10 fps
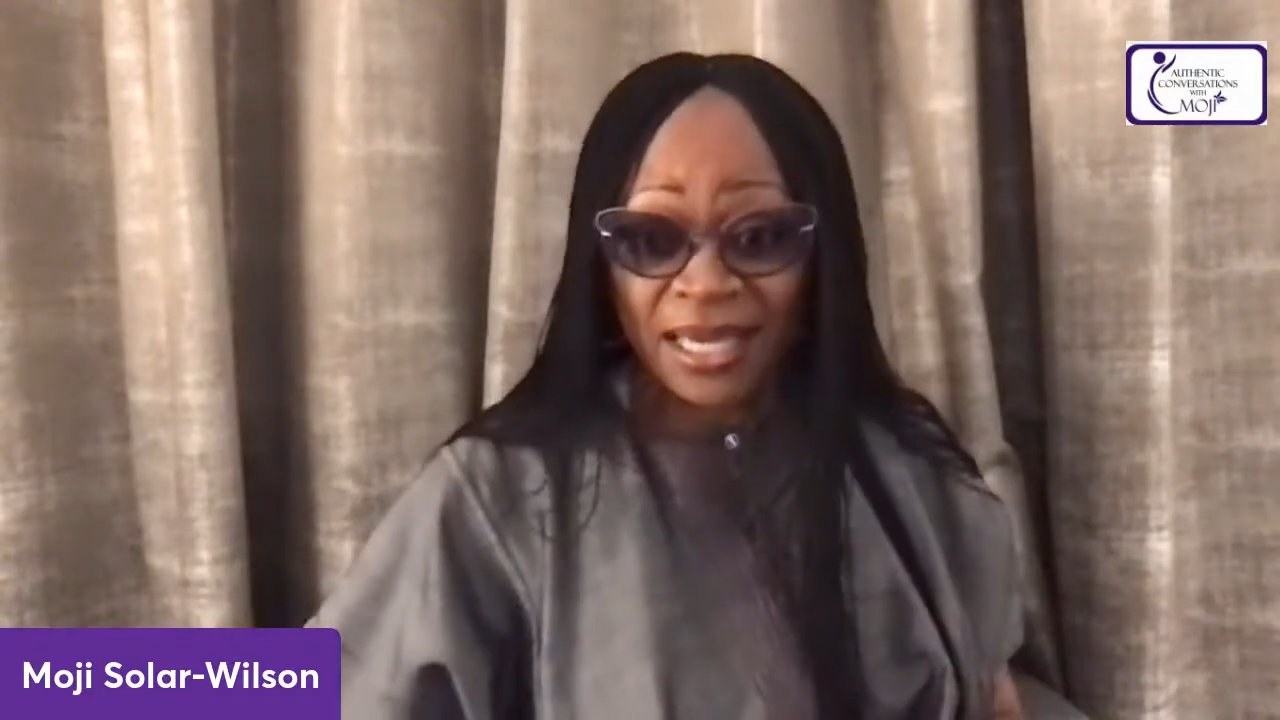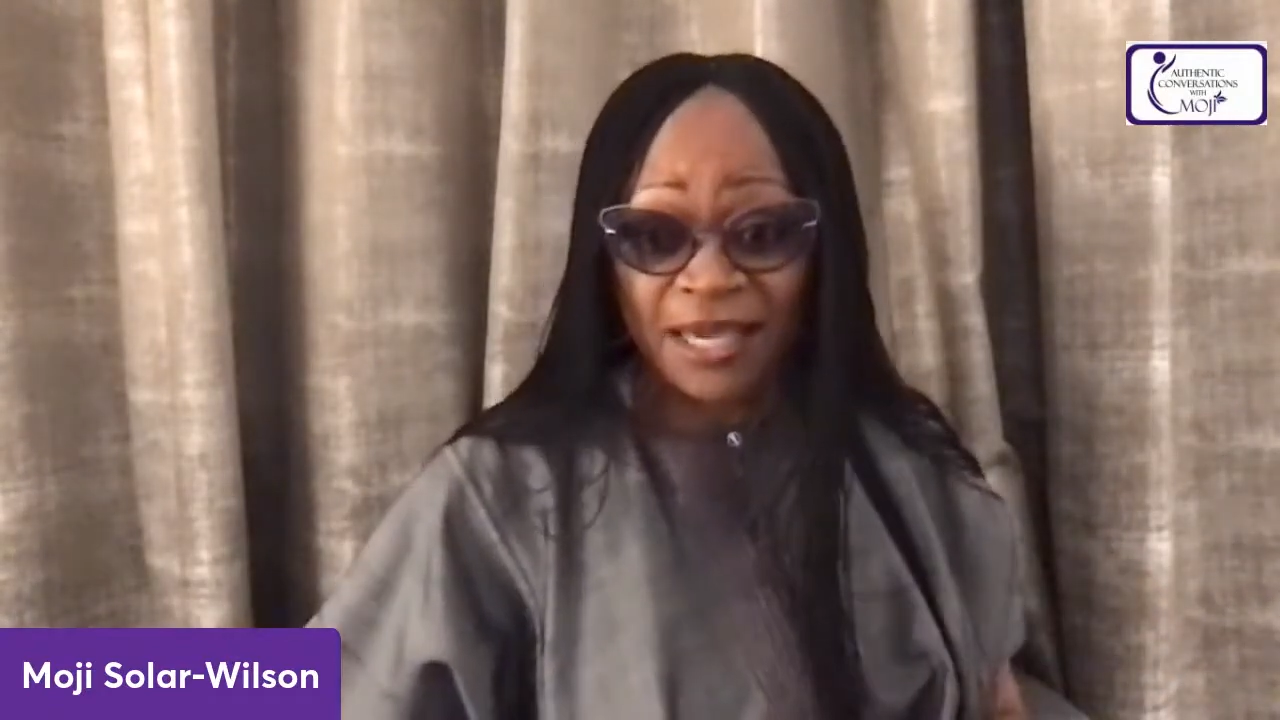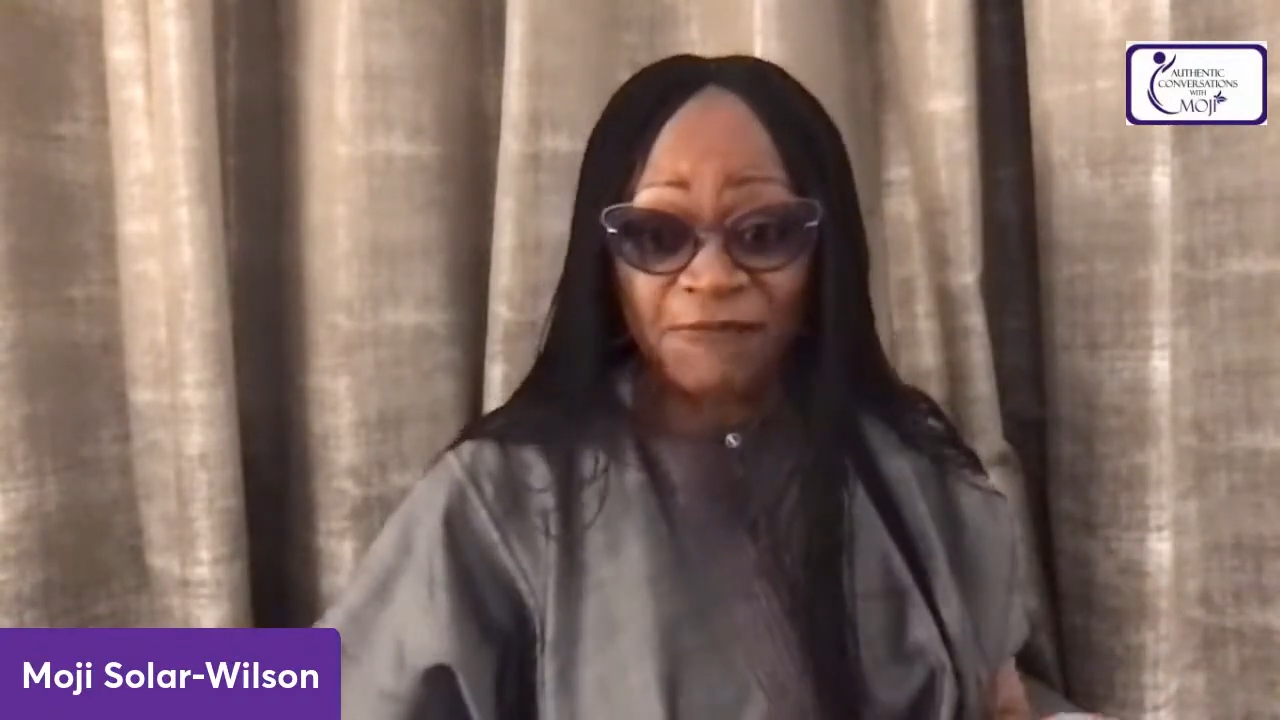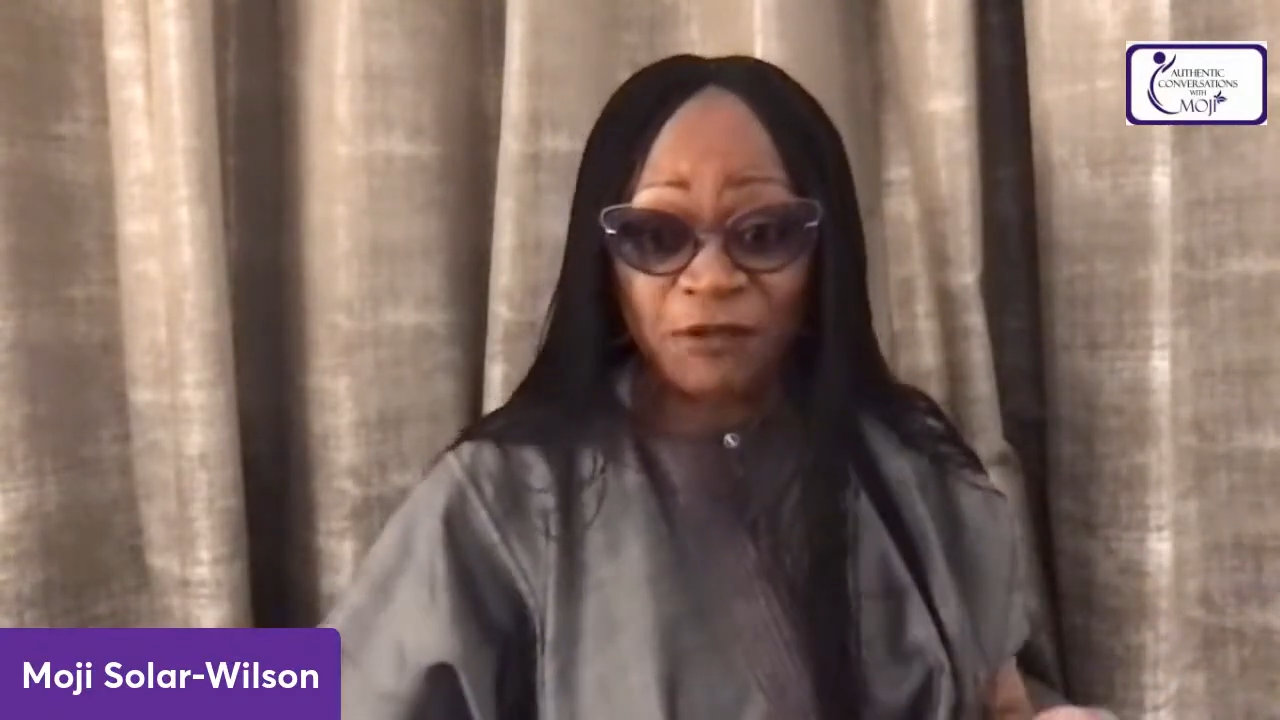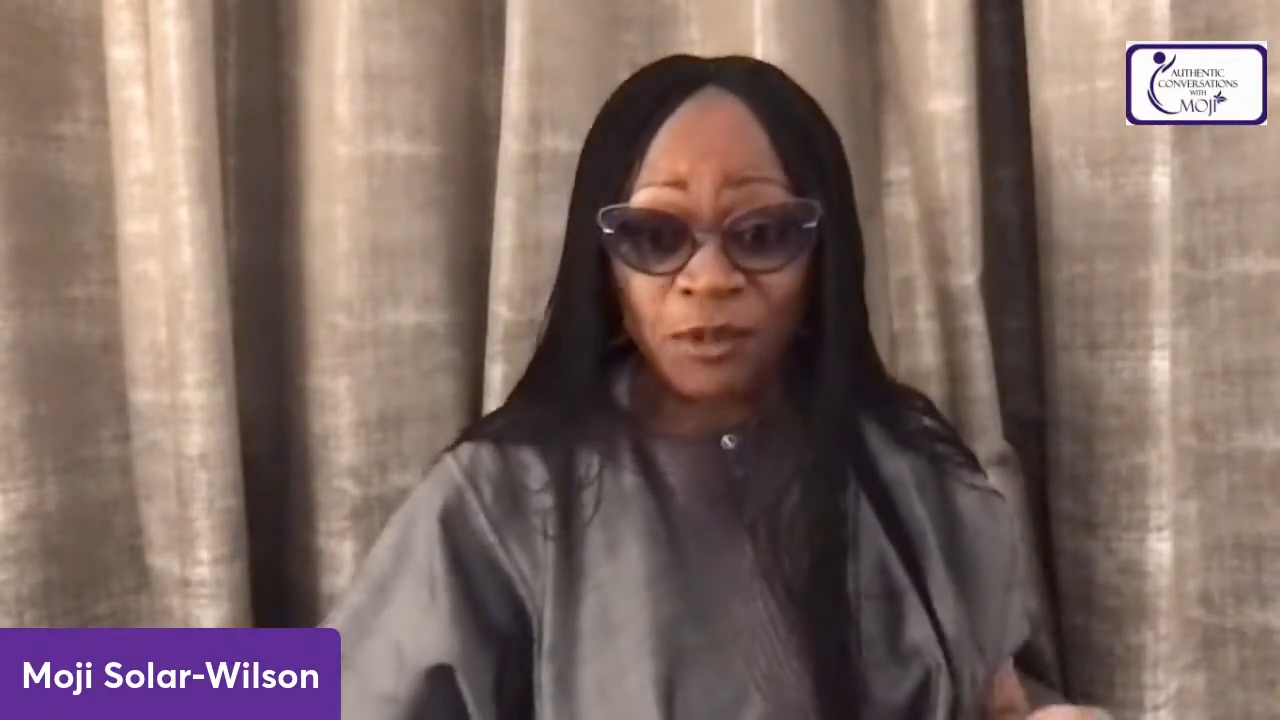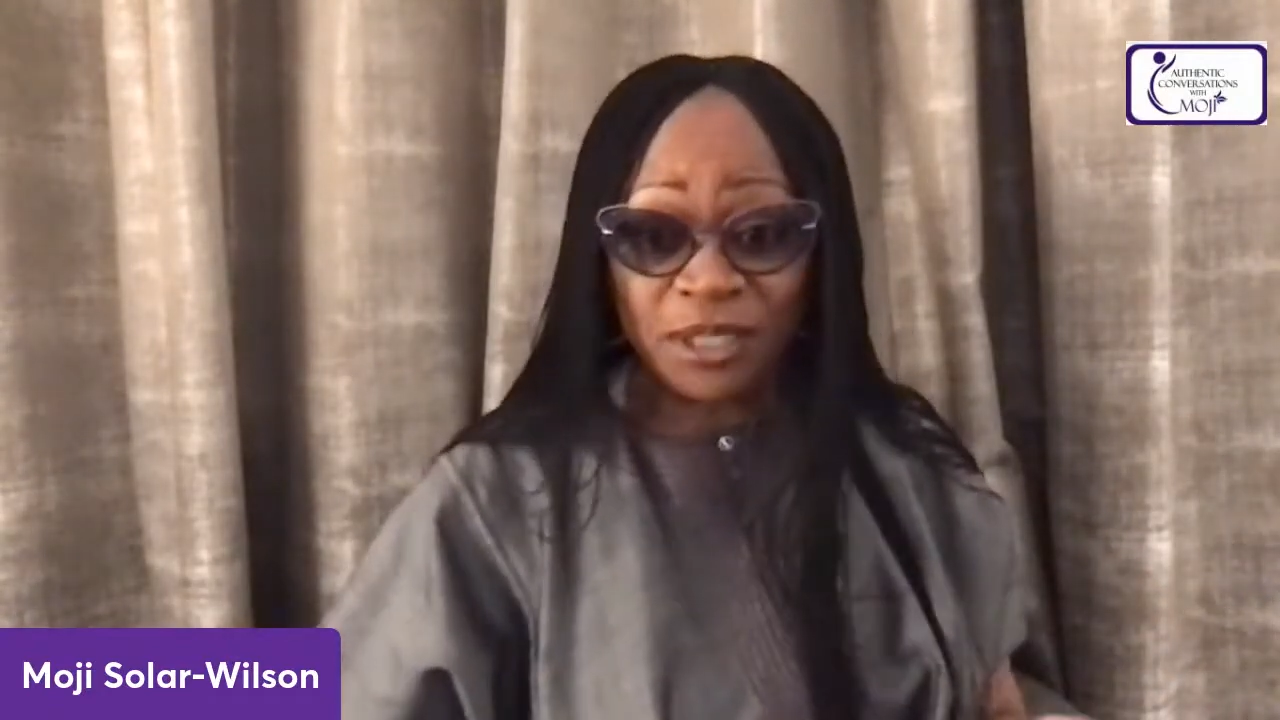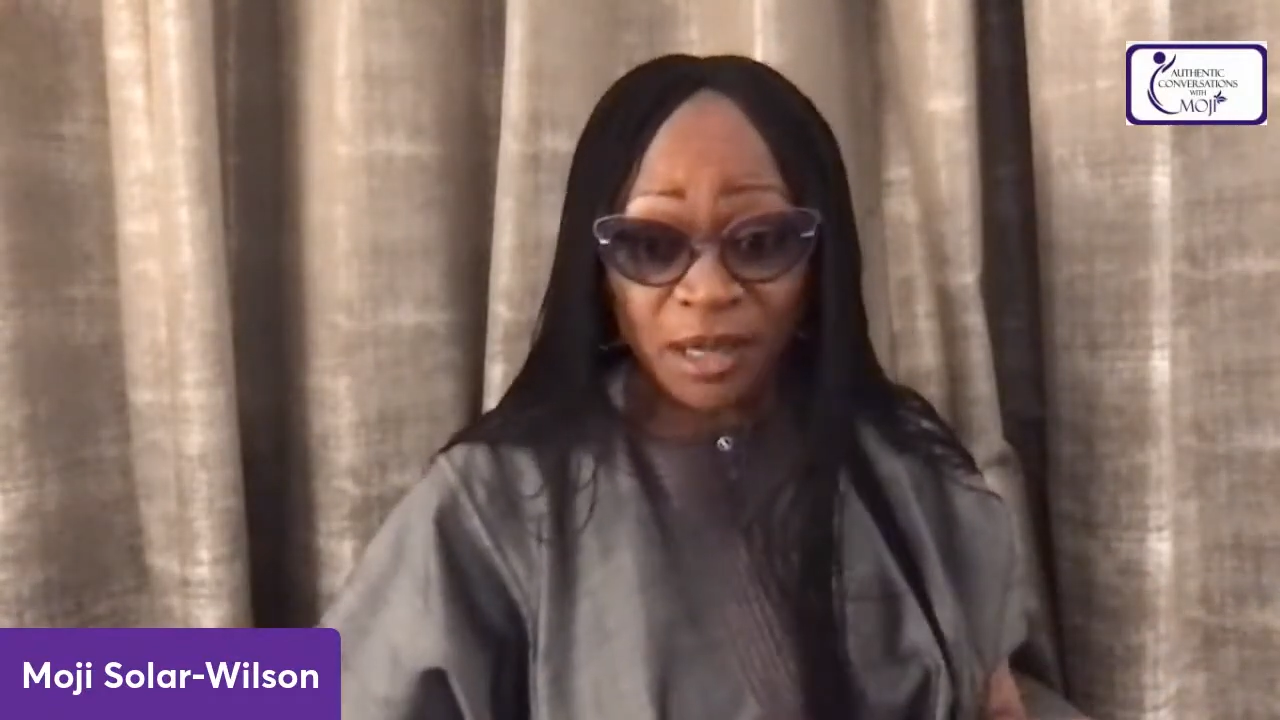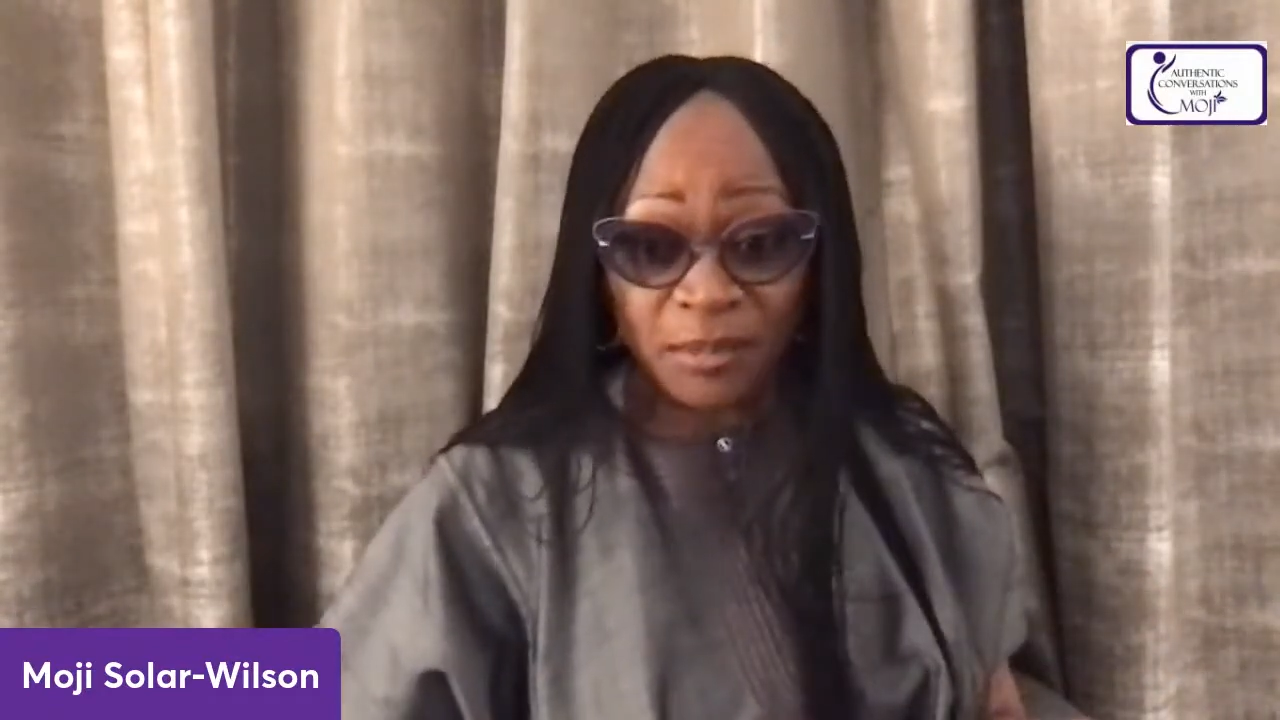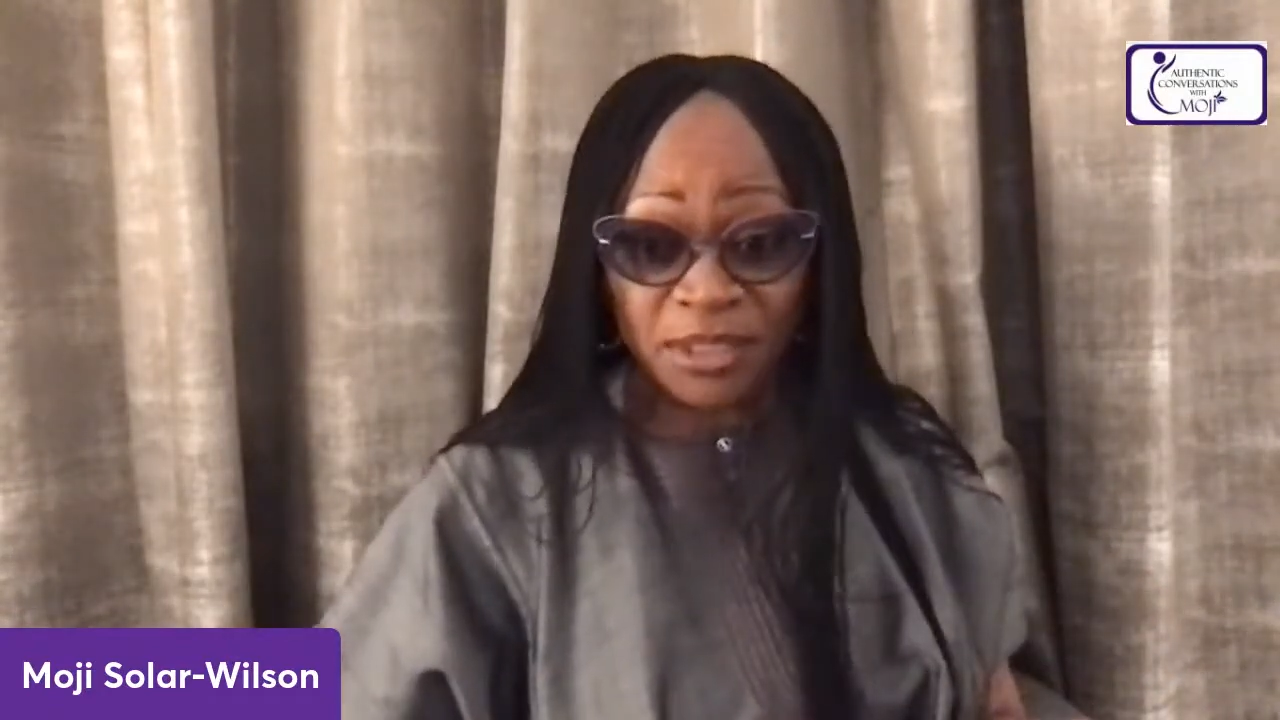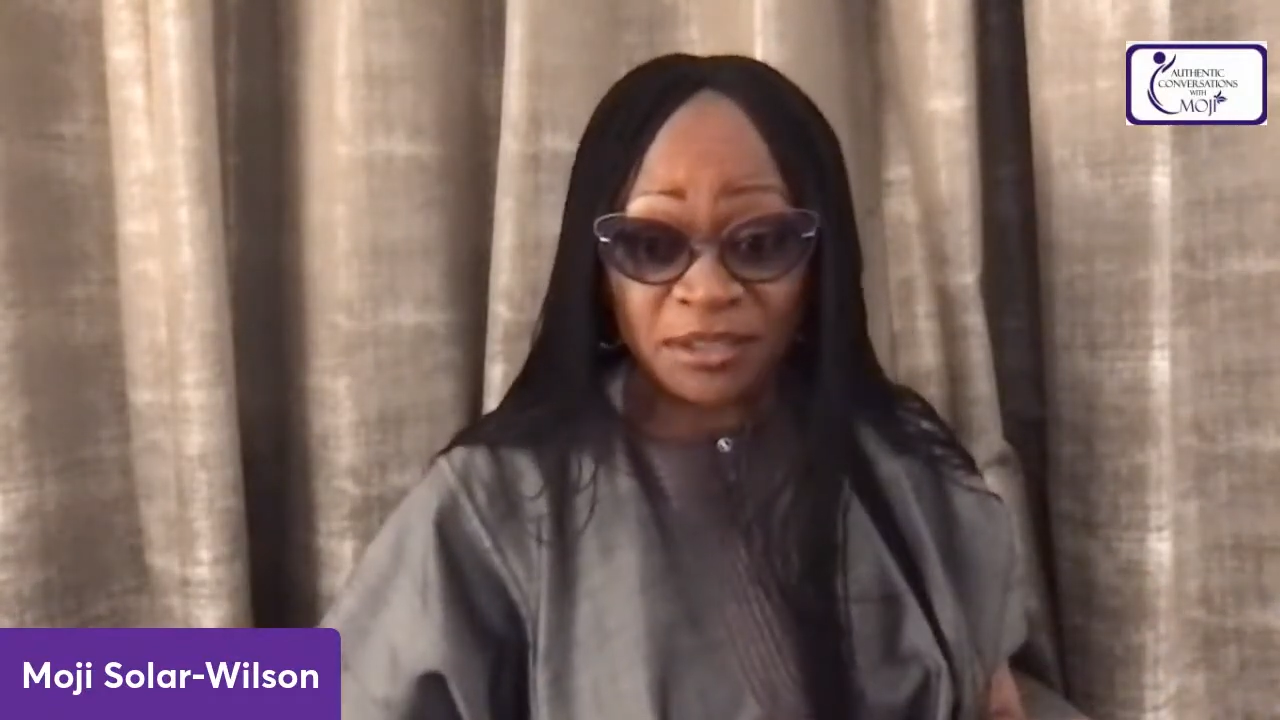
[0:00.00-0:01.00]
If you want to
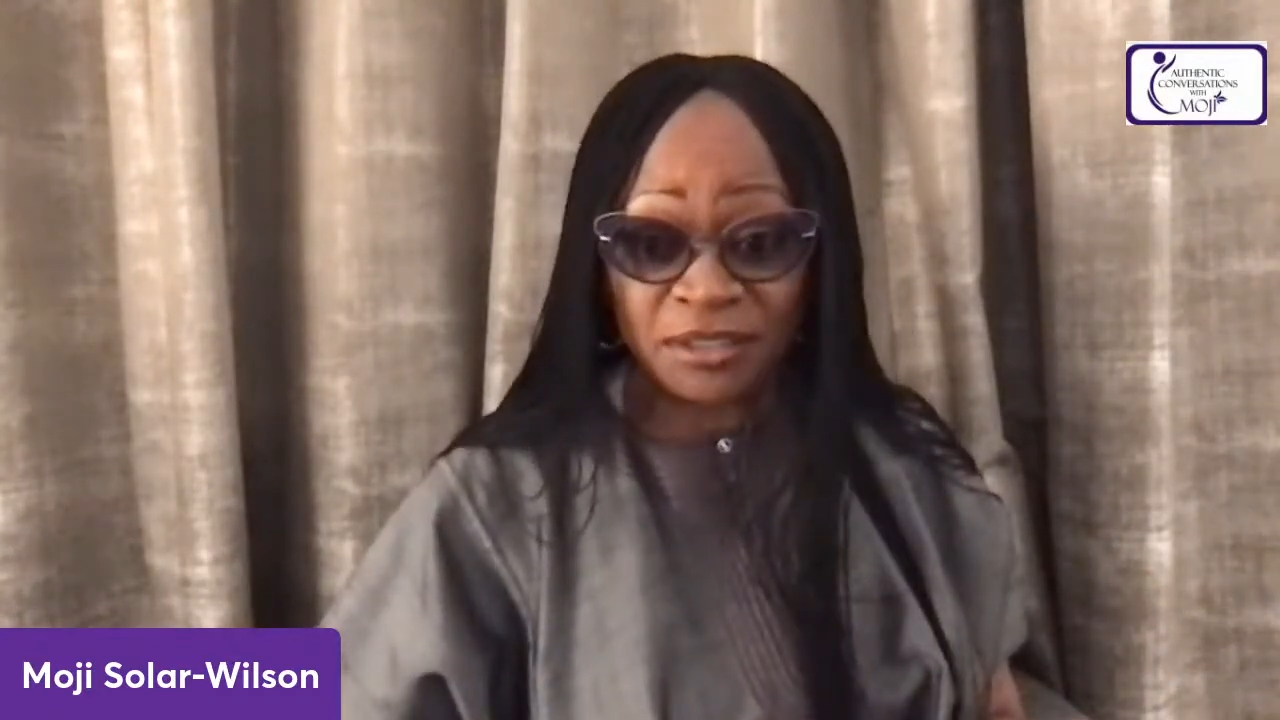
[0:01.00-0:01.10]
come into the